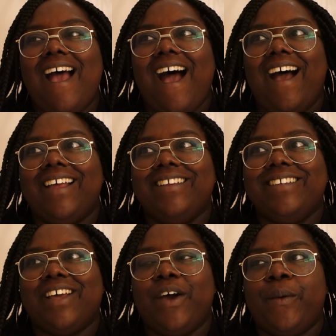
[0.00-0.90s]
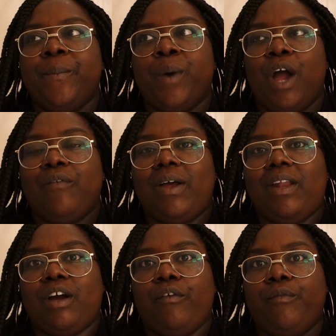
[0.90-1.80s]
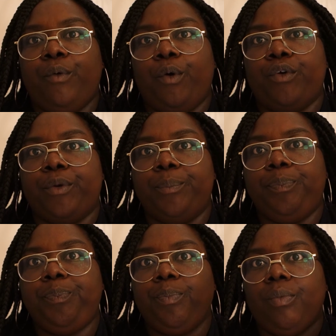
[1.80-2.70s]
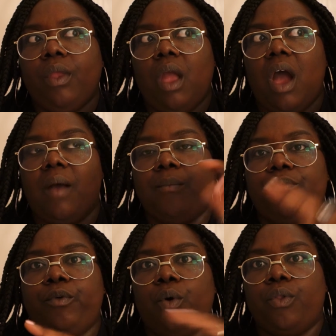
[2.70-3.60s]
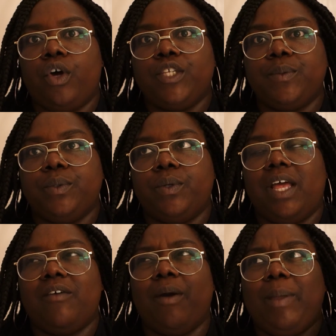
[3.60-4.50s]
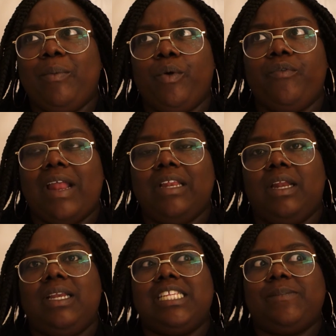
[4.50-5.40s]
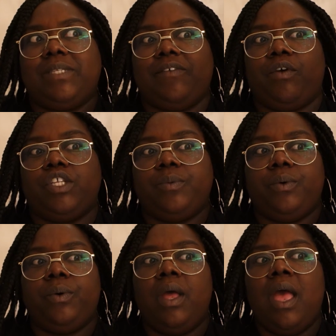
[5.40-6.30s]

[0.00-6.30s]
And I found like a forum for the hospital, like people who've had it done at a specific hospital.